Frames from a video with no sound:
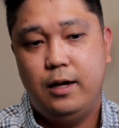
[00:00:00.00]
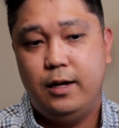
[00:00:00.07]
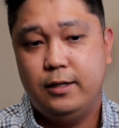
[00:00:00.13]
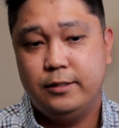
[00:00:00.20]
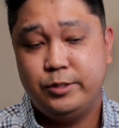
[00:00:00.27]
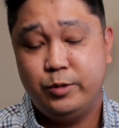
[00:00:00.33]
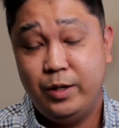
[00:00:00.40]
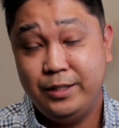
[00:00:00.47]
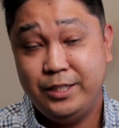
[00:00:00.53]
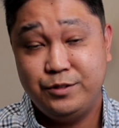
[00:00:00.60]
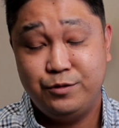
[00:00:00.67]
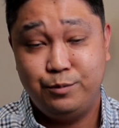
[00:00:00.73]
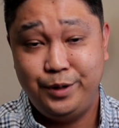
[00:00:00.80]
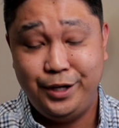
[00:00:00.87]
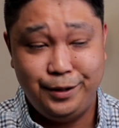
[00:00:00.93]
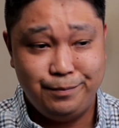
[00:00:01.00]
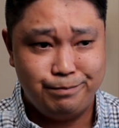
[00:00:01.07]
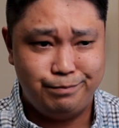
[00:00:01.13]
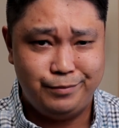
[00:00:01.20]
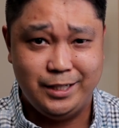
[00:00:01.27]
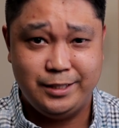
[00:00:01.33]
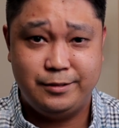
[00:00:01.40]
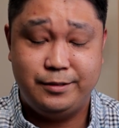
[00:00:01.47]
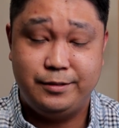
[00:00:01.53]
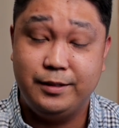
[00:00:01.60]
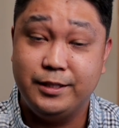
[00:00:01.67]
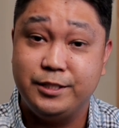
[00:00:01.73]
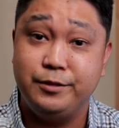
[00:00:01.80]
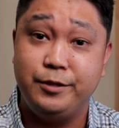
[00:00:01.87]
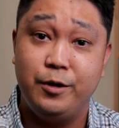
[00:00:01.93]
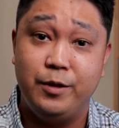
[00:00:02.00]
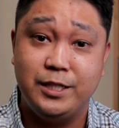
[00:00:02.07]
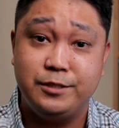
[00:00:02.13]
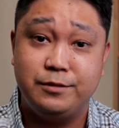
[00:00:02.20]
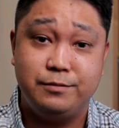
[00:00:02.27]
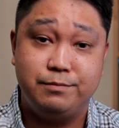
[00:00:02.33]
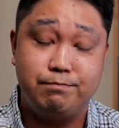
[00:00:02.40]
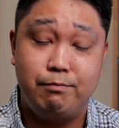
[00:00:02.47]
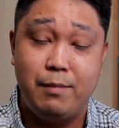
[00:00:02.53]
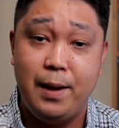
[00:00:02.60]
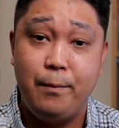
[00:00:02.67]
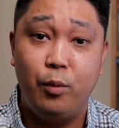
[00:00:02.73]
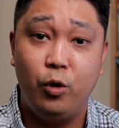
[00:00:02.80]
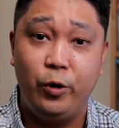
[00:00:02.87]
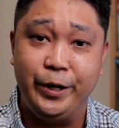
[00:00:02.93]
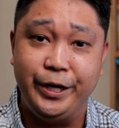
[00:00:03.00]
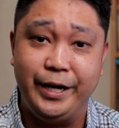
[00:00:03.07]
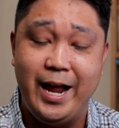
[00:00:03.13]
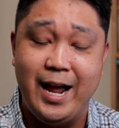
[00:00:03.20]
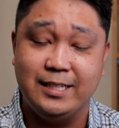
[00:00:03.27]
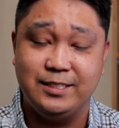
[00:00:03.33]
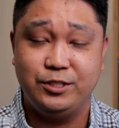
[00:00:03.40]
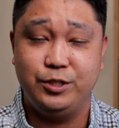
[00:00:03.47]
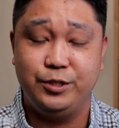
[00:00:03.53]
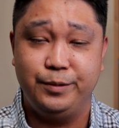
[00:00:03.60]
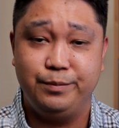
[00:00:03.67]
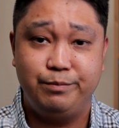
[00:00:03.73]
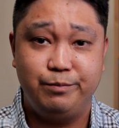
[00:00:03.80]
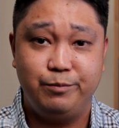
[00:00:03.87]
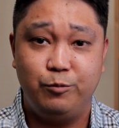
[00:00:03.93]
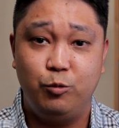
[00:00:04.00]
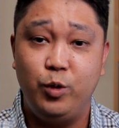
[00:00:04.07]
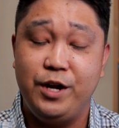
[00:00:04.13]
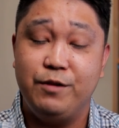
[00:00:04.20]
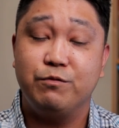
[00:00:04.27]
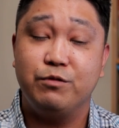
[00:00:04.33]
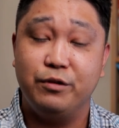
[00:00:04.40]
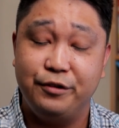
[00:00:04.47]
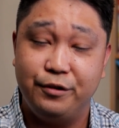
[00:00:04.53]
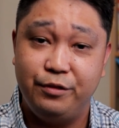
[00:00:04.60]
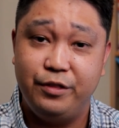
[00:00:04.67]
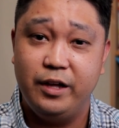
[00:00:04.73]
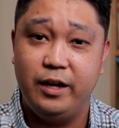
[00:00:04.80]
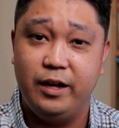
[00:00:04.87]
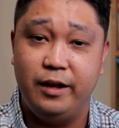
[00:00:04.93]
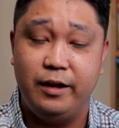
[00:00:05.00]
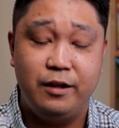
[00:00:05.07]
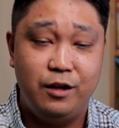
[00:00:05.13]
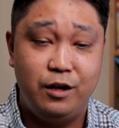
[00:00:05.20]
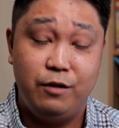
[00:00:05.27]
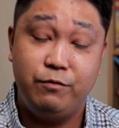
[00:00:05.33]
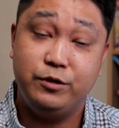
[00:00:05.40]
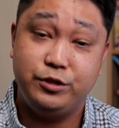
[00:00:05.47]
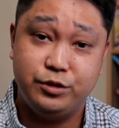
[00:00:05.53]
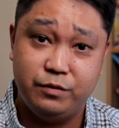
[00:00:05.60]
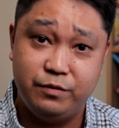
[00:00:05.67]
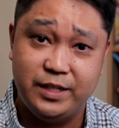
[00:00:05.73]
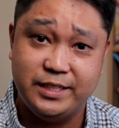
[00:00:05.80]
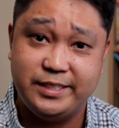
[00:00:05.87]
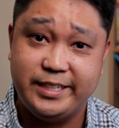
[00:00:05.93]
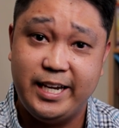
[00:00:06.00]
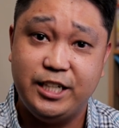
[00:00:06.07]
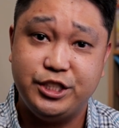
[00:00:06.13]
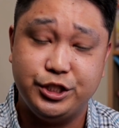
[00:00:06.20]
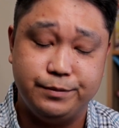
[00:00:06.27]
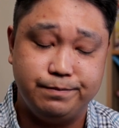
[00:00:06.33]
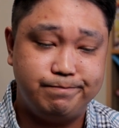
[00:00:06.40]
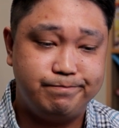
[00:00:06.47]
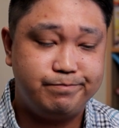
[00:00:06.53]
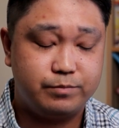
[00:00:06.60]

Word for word: Uh, so at least for me, that's, that's you know that's my boring answer. Wait for the official investigation.